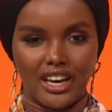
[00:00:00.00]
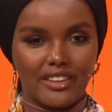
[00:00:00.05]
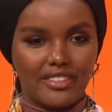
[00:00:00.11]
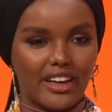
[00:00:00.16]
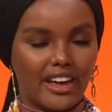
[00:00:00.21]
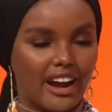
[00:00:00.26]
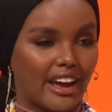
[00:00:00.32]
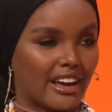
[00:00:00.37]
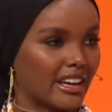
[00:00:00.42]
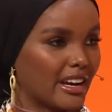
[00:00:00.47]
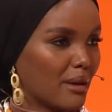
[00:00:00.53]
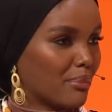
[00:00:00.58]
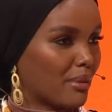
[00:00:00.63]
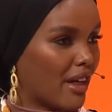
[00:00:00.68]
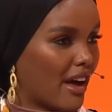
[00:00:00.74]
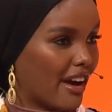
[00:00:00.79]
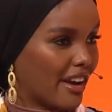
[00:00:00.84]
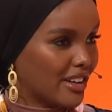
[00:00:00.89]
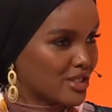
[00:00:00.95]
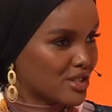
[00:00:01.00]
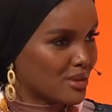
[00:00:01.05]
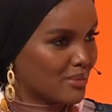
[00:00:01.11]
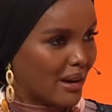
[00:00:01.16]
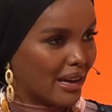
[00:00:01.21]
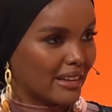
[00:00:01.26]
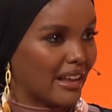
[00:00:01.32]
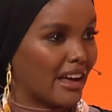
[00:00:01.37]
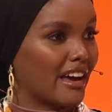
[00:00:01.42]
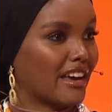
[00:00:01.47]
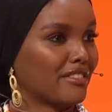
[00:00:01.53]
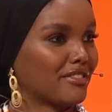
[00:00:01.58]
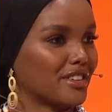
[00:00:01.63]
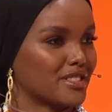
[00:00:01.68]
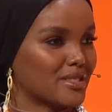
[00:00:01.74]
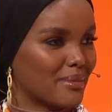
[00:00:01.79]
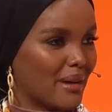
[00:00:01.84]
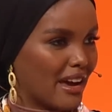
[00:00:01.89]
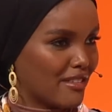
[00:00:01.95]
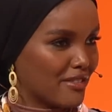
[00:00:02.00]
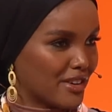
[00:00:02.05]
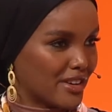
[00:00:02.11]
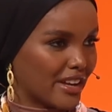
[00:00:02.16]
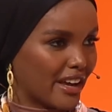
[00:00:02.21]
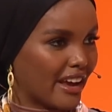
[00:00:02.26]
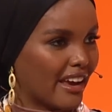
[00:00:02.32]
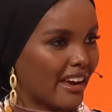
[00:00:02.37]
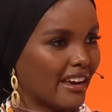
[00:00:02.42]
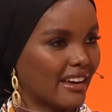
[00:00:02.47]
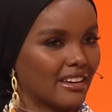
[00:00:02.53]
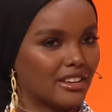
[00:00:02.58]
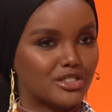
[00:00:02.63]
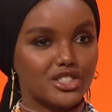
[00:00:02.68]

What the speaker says: that I can apply into my life, into my everyday,